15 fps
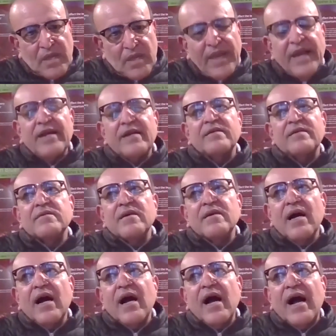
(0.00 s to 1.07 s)
And
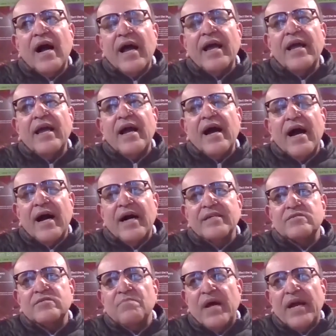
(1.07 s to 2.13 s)
I
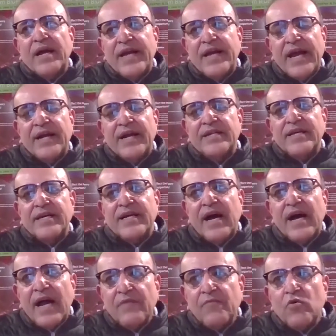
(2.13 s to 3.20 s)
asked my dad that
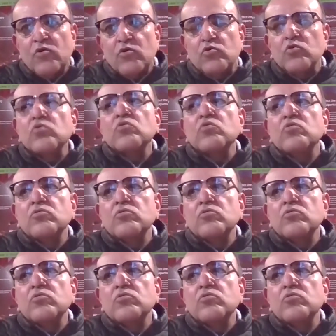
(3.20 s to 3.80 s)
I want to